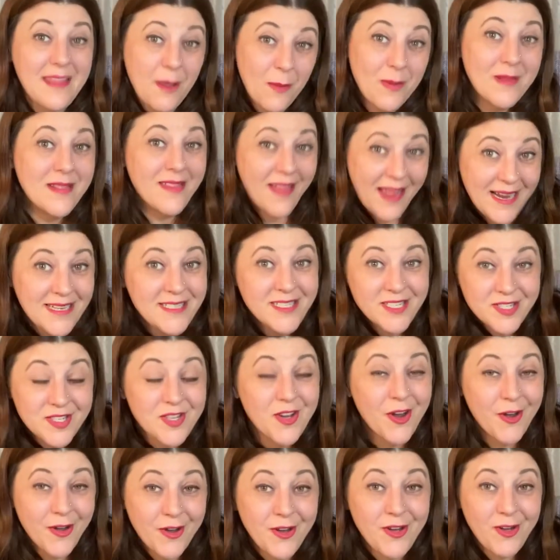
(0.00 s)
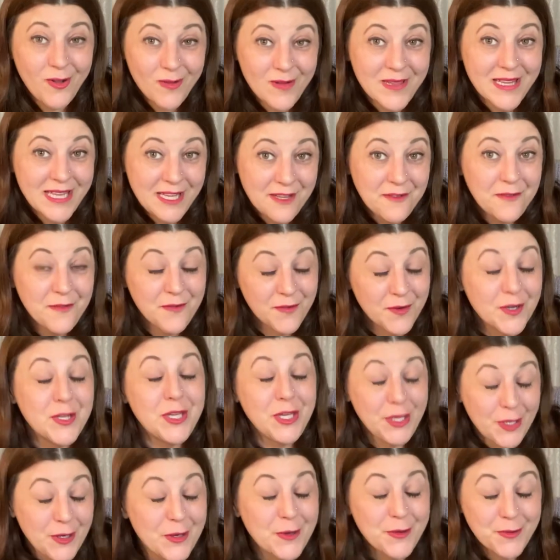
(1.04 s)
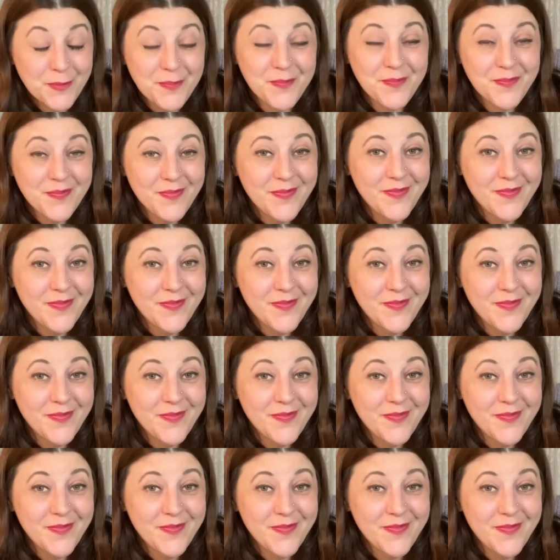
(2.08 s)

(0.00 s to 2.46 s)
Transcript: They would like to turn a new leaf for you.